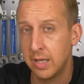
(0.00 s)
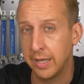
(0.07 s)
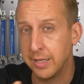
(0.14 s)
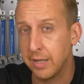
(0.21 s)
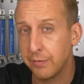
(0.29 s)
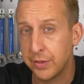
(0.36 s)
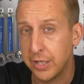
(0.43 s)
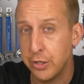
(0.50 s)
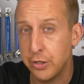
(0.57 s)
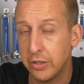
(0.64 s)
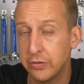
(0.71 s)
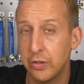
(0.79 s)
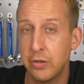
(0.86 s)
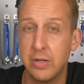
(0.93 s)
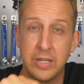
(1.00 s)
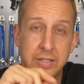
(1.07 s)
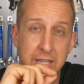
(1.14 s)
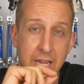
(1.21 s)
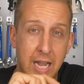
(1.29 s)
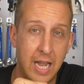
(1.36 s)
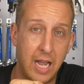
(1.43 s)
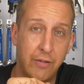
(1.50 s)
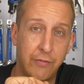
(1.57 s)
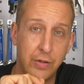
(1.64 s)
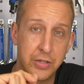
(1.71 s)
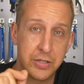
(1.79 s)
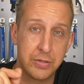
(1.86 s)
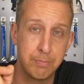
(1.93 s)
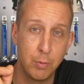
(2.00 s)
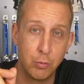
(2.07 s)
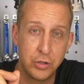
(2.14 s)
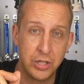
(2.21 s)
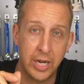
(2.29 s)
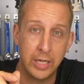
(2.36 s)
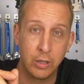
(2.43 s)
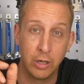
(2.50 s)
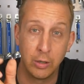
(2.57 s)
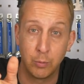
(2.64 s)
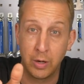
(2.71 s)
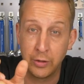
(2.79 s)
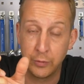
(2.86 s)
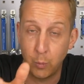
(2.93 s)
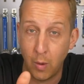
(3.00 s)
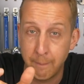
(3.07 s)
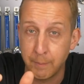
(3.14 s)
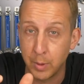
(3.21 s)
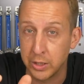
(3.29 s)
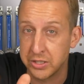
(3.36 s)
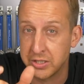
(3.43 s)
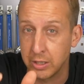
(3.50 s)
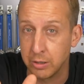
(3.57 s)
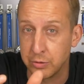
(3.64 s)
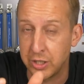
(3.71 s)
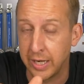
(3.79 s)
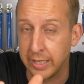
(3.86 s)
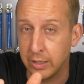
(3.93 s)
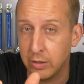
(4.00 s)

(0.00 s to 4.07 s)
Another thing you could do is to have a small chain guide, one of those one by style chain